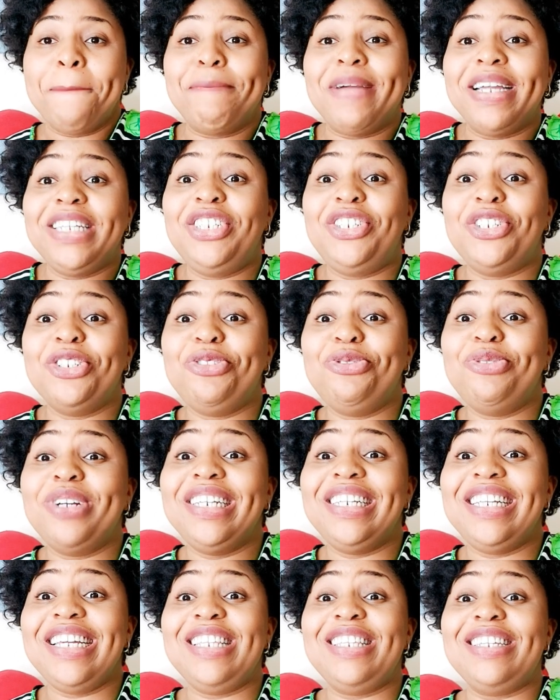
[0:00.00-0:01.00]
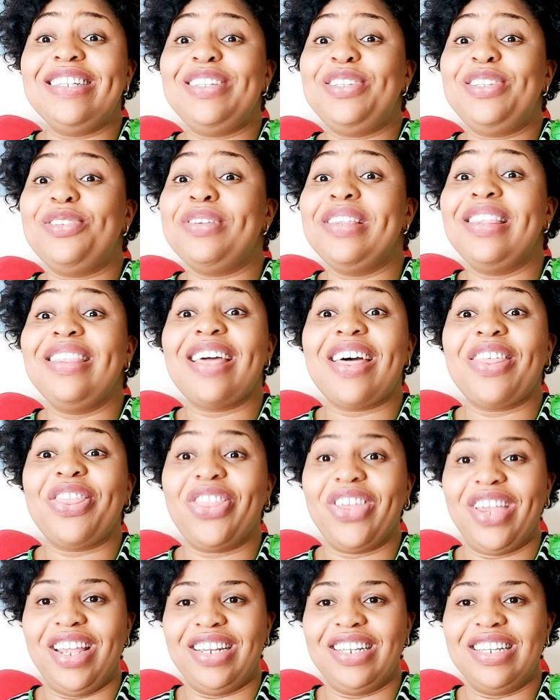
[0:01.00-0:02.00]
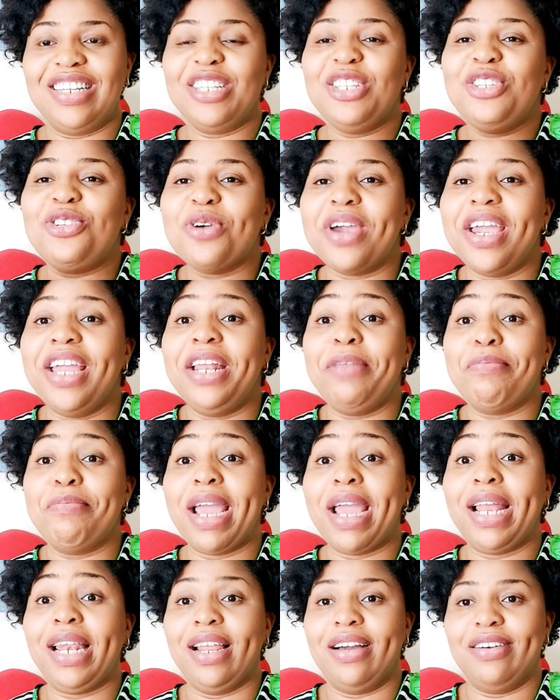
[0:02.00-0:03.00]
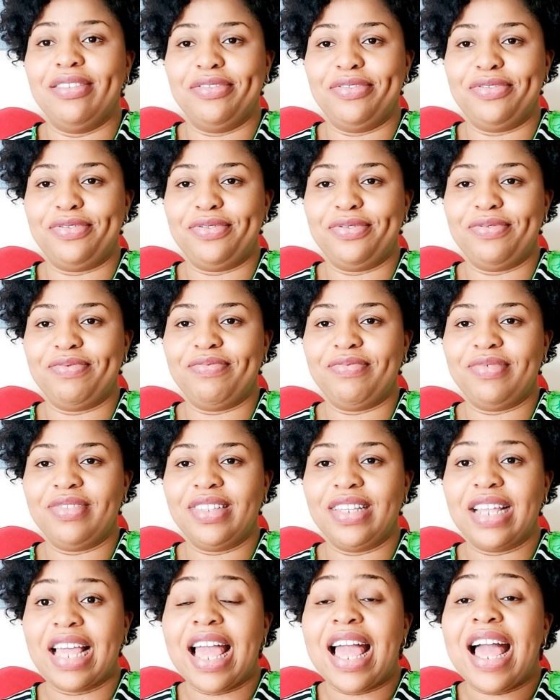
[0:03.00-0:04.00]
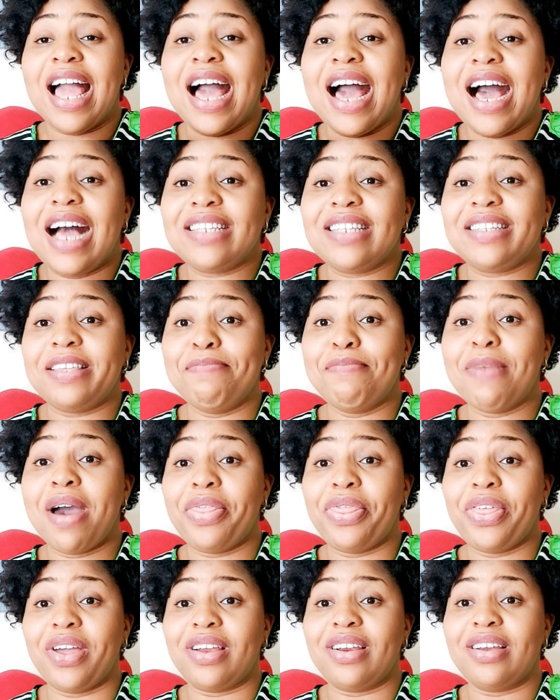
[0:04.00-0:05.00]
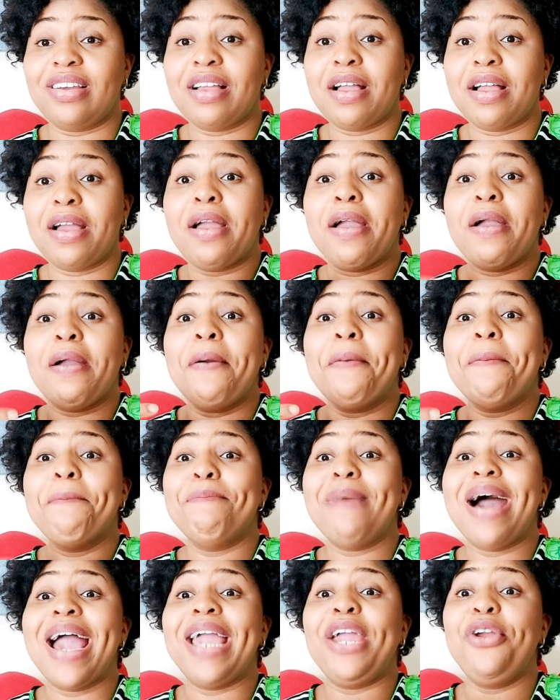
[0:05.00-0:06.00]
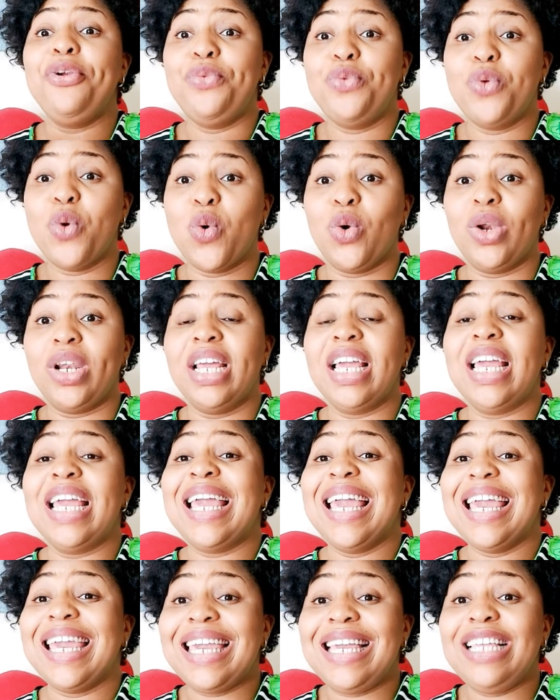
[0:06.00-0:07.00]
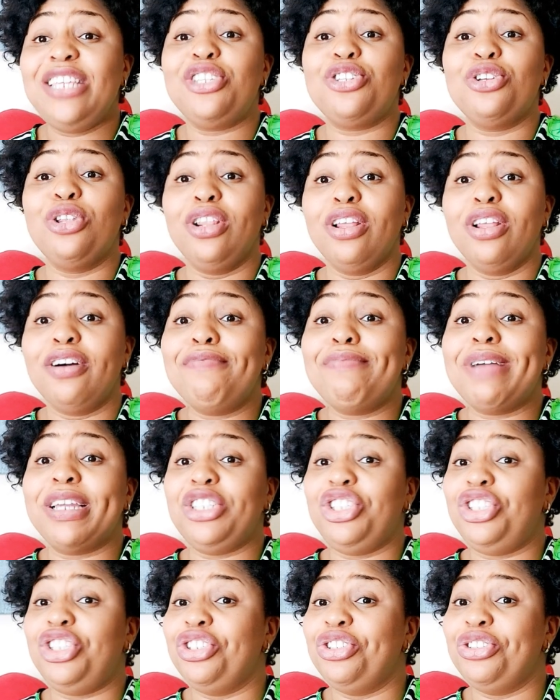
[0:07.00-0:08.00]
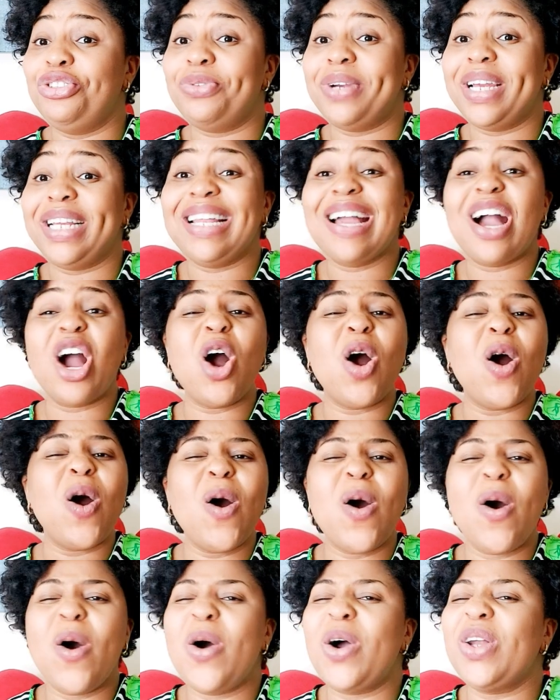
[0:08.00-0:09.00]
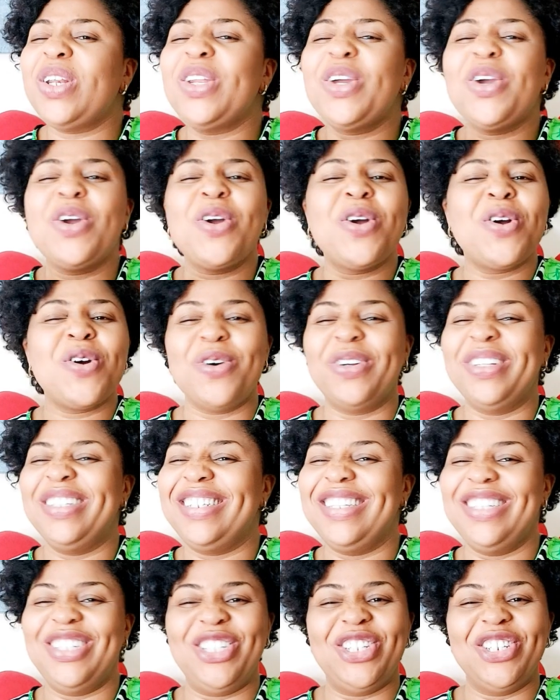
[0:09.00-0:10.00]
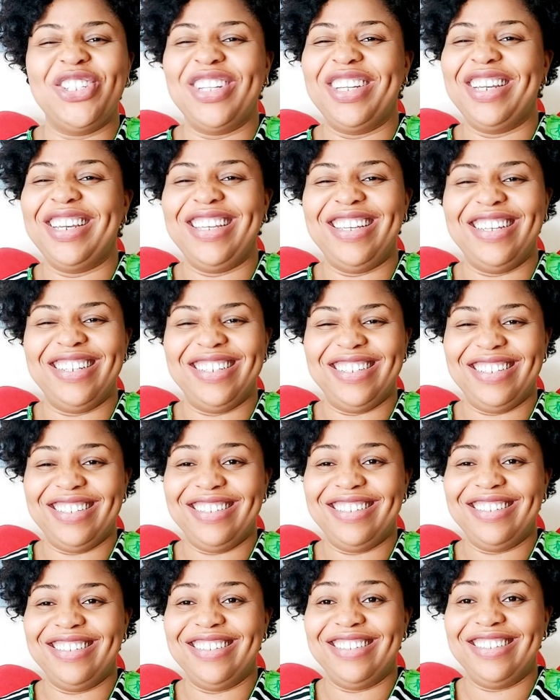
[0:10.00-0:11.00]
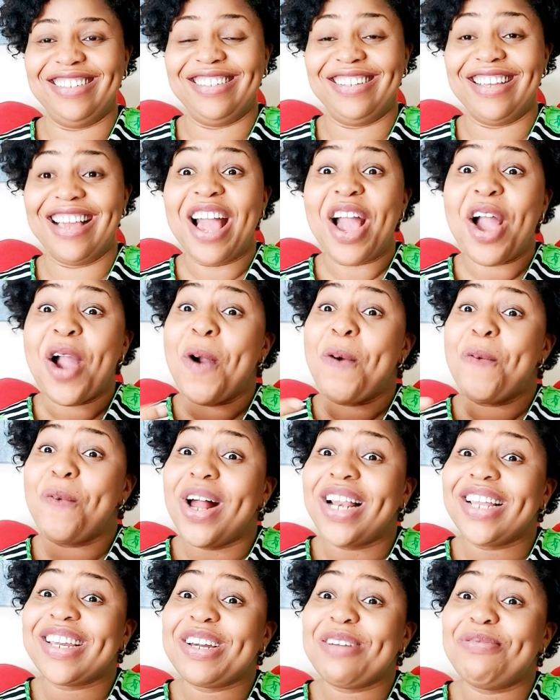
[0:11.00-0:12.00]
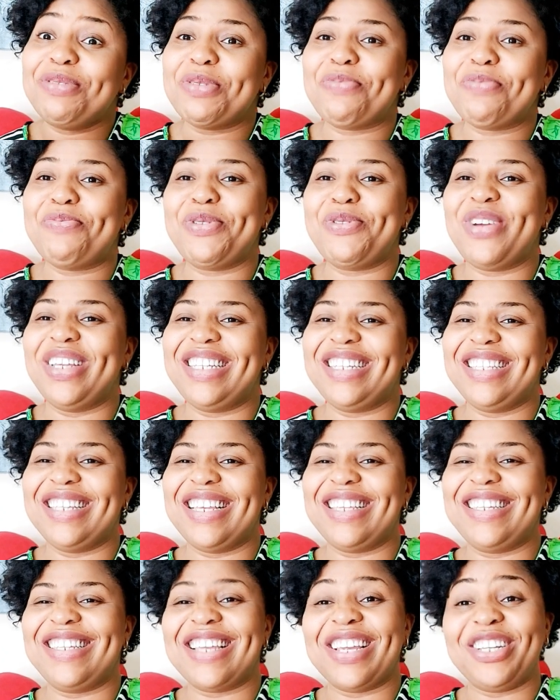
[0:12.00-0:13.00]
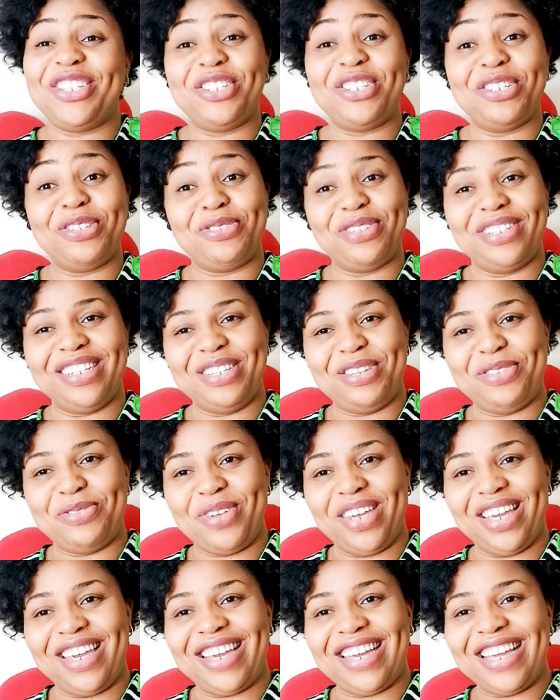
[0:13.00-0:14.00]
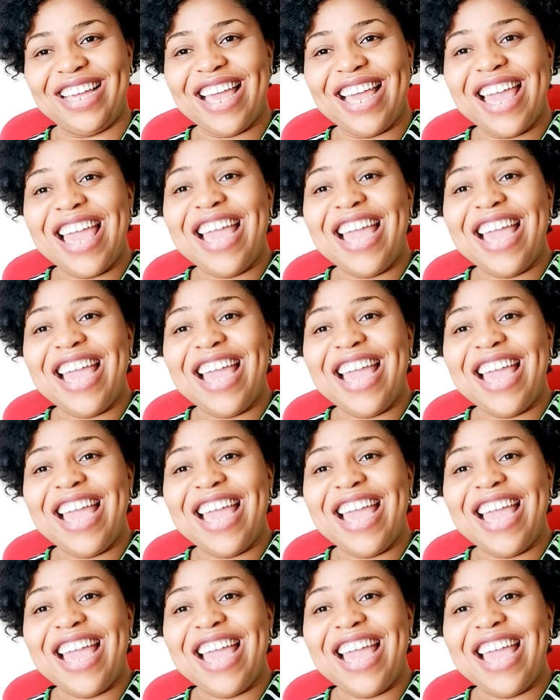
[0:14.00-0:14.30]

My children need to do nothing to earn my love. As a mother, my role is to love my children unconditionally. Welcome to Parenting Essentials for this week.